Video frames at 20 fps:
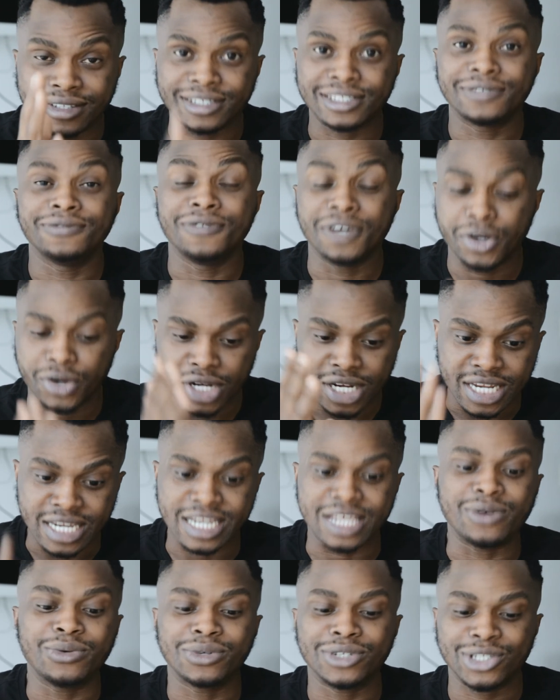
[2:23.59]
this very
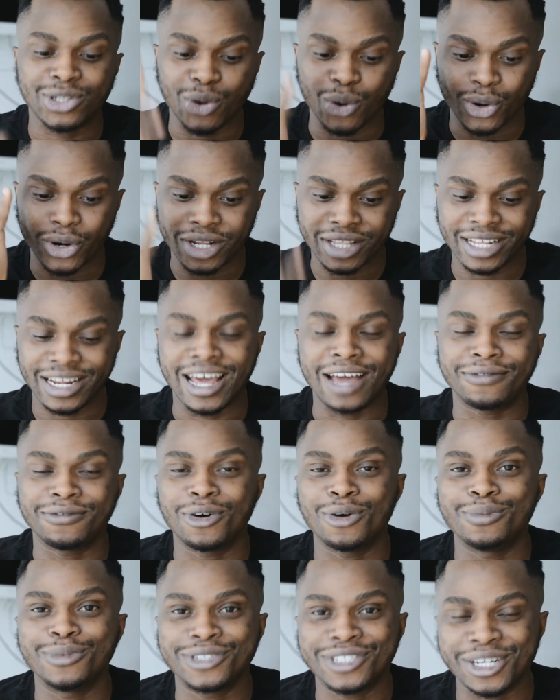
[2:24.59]
new store that
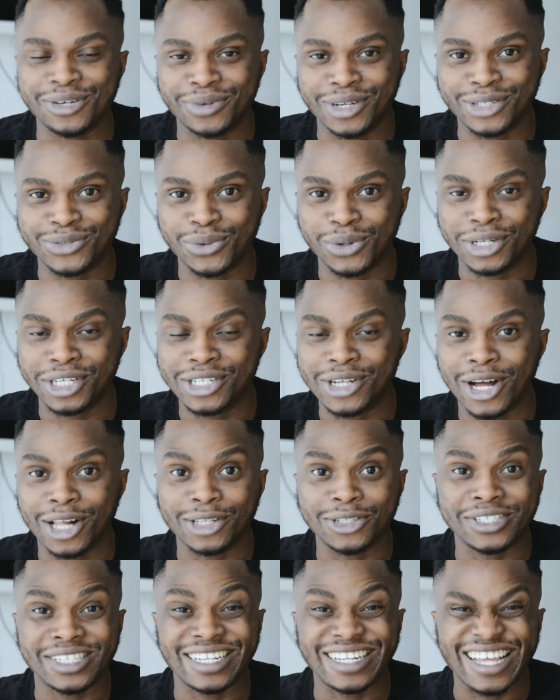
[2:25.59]
I've almost generated
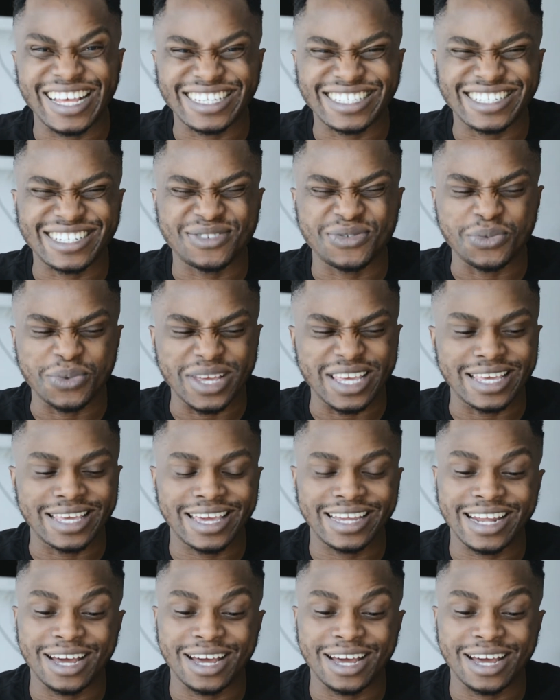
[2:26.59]
$20 in less than a week,